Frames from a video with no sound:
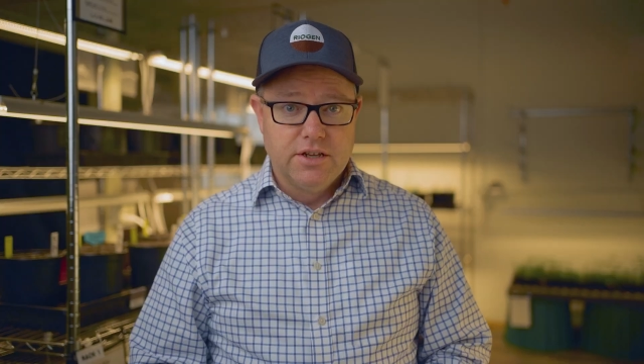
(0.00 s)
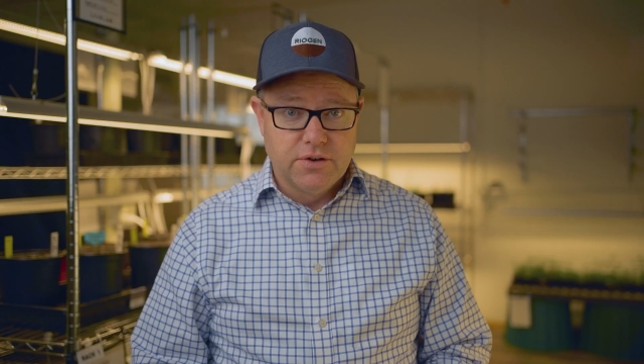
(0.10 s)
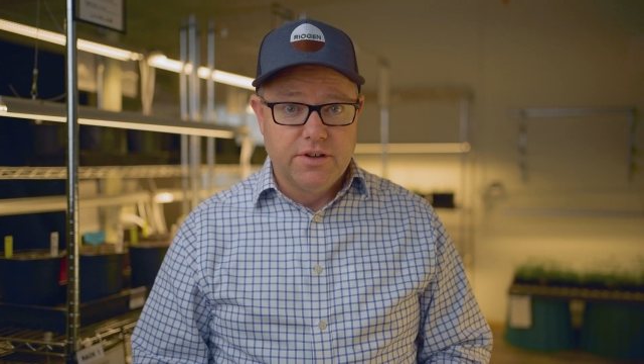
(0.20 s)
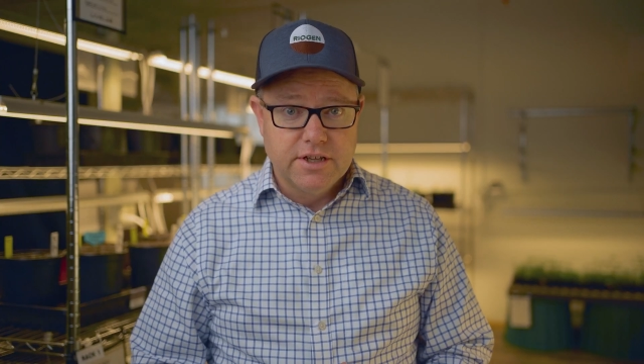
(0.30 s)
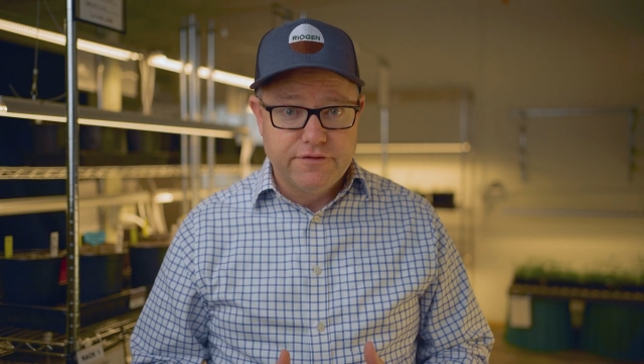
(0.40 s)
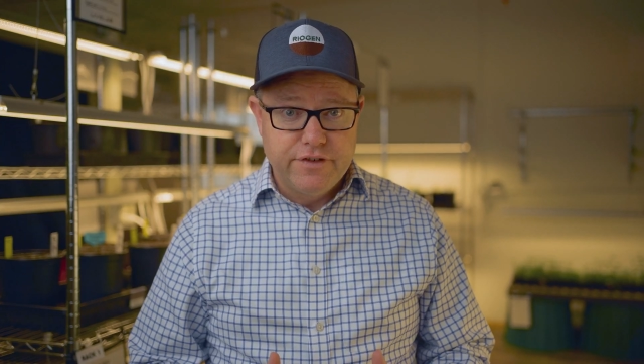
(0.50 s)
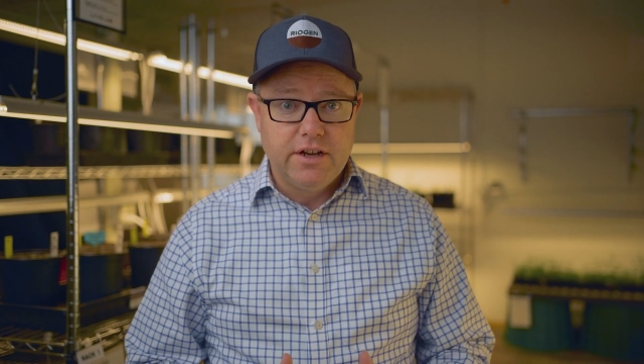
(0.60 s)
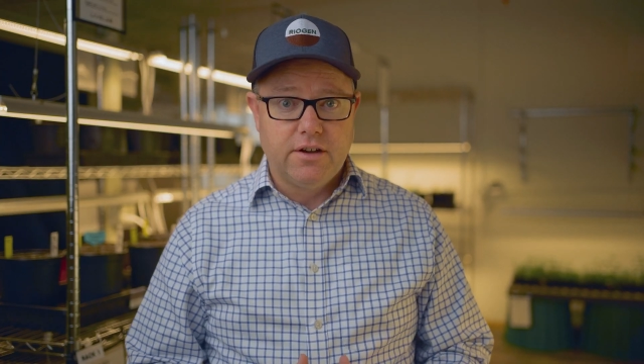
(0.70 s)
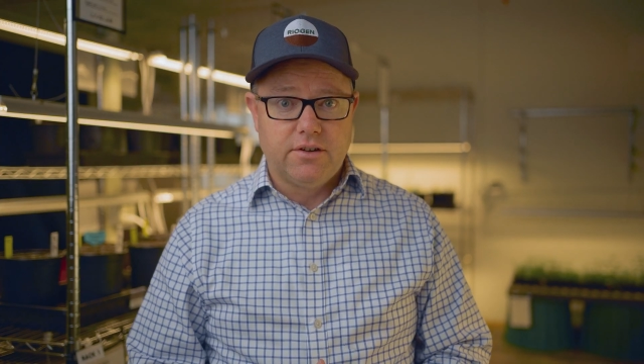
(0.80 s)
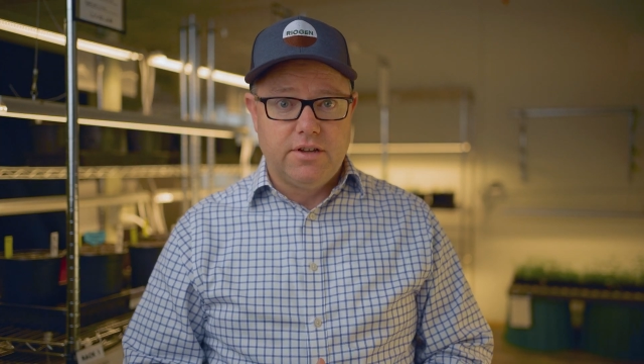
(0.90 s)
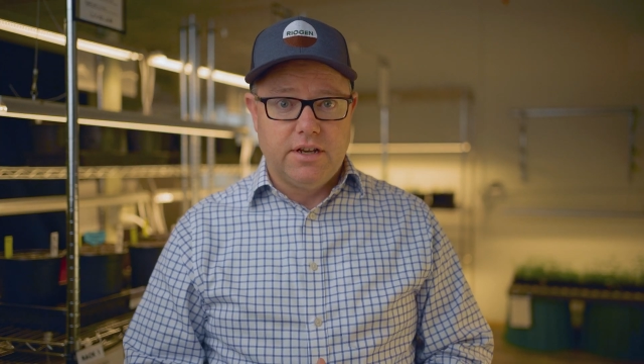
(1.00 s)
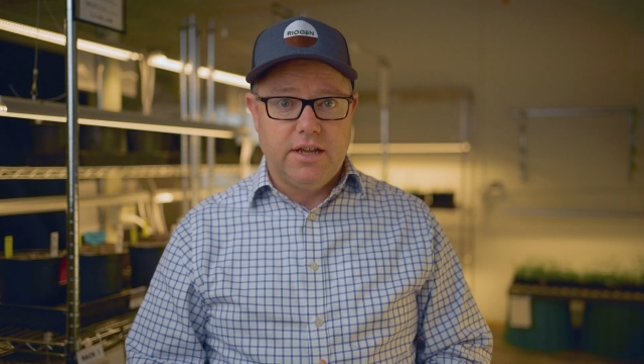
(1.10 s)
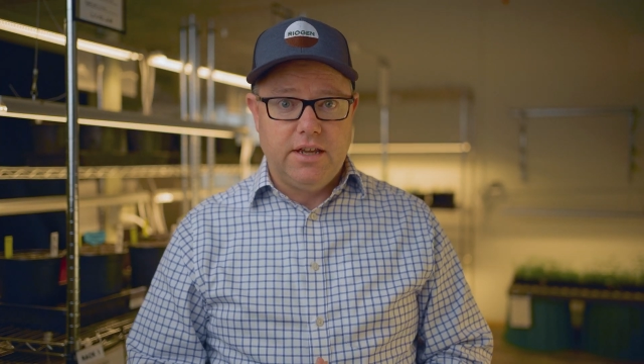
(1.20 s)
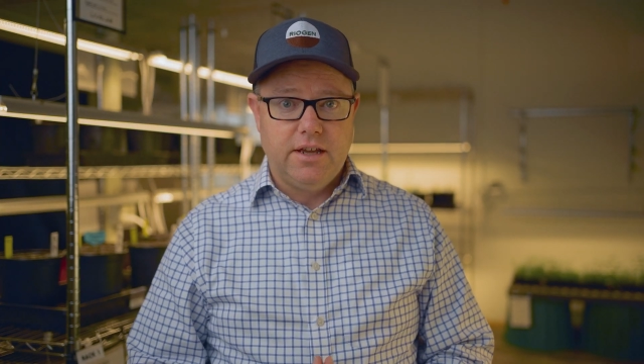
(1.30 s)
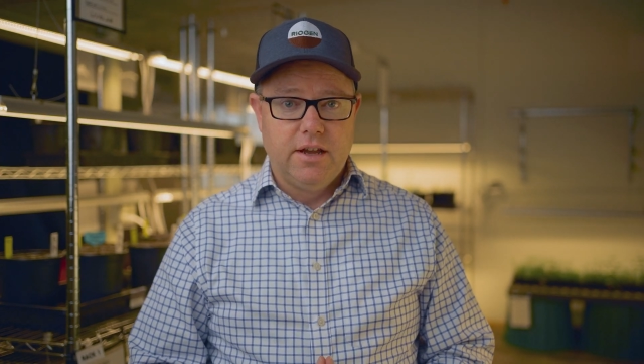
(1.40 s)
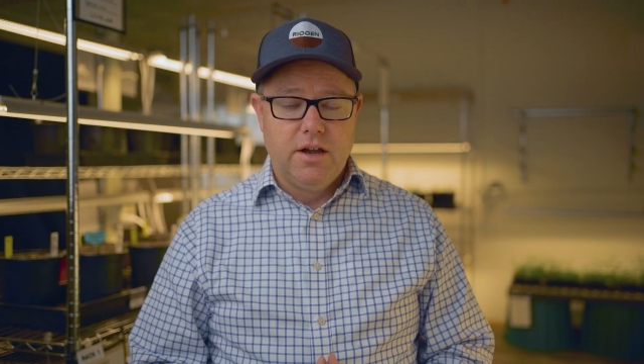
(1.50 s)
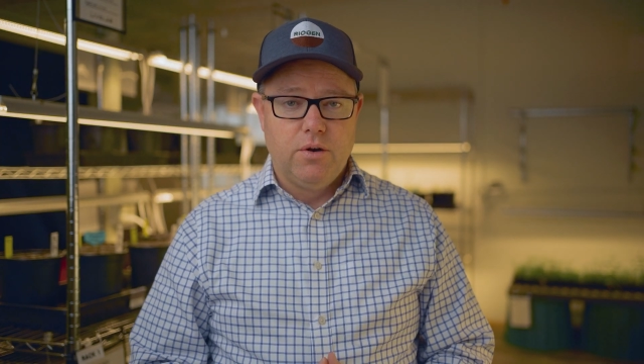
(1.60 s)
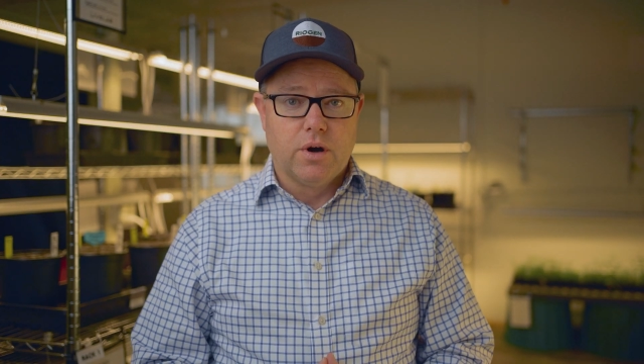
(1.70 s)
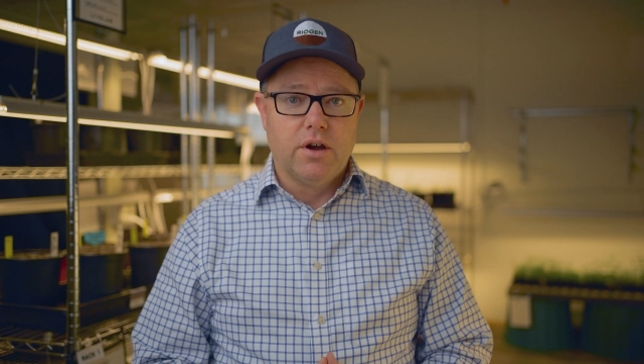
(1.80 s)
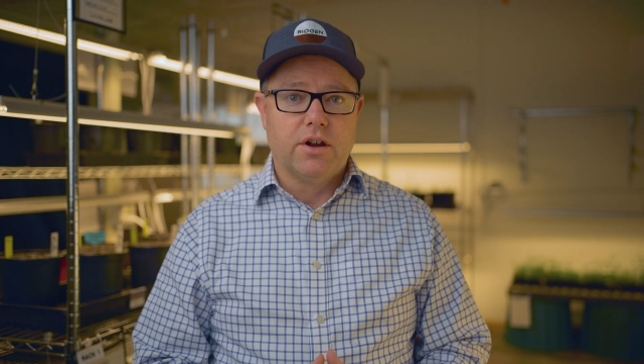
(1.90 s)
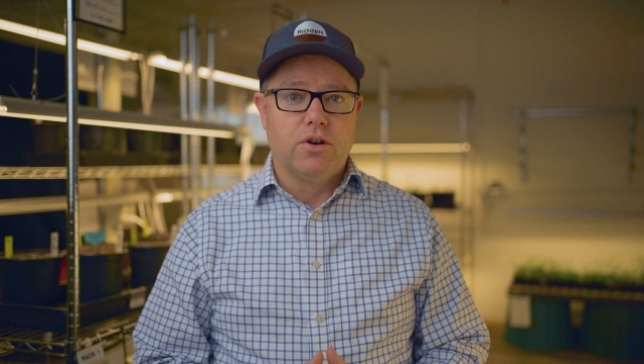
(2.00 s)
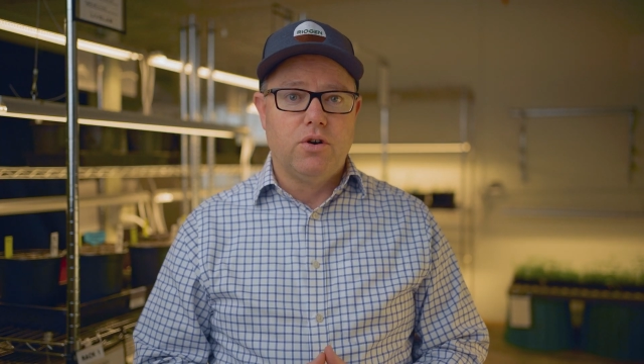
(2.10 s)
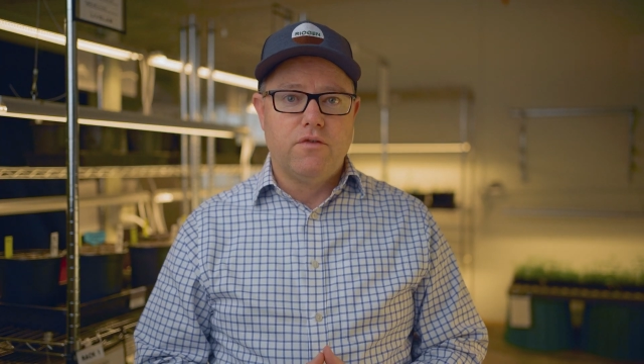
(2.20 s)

So in this video today, we're gonna go